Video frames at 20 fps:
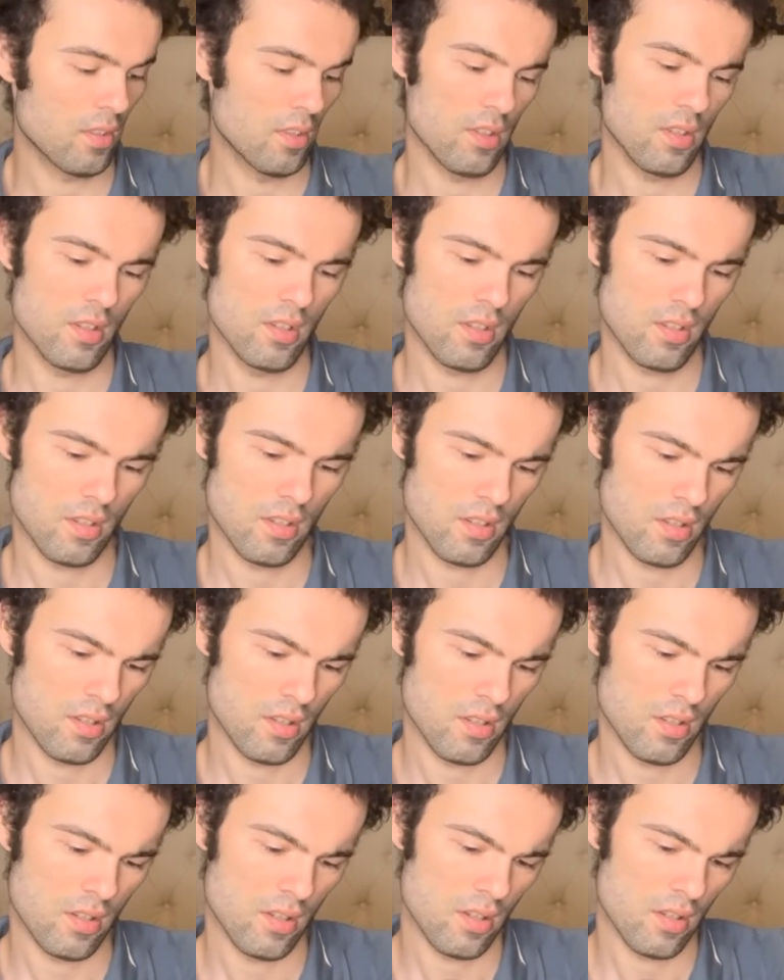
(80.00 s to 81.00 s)

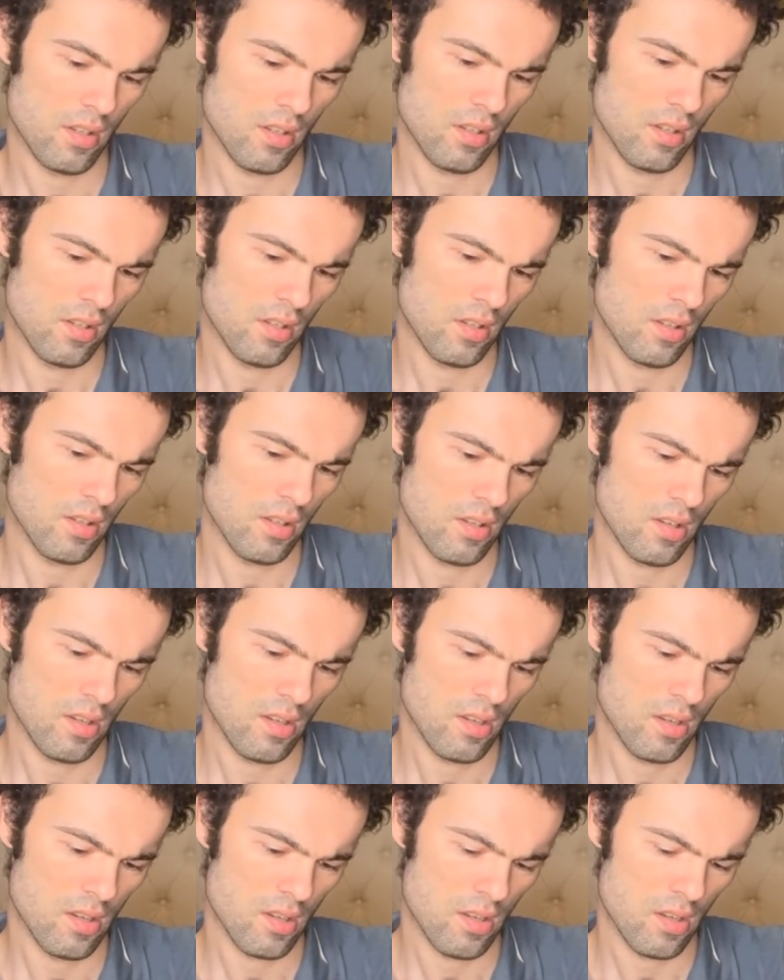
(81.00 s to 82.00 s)

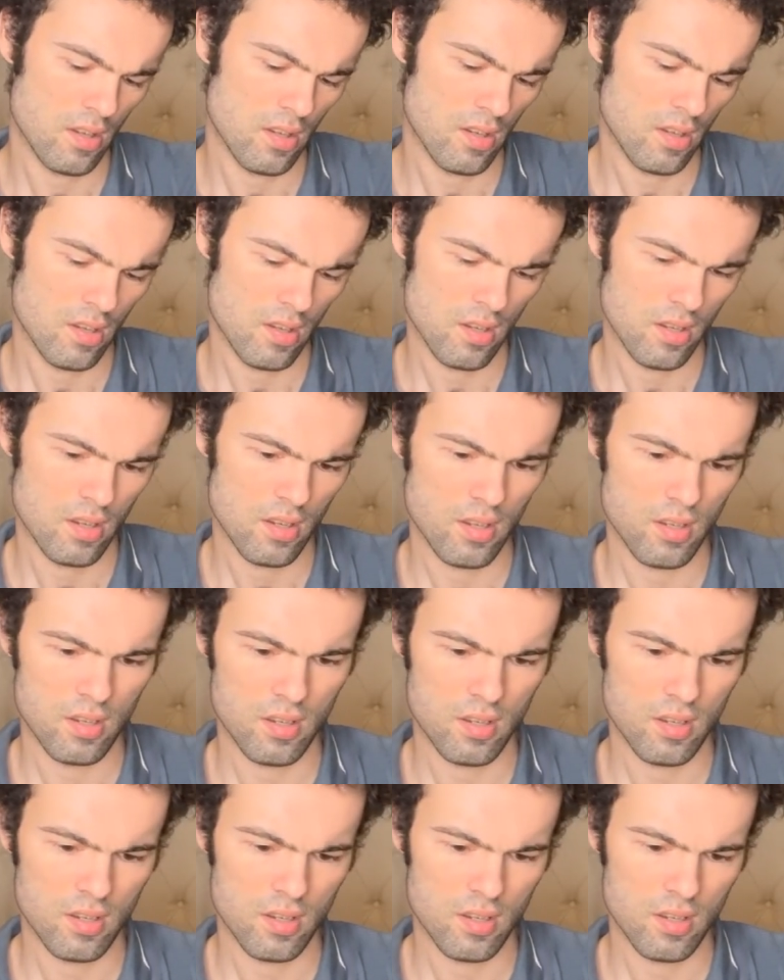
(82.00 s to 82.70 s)
Nothing is said.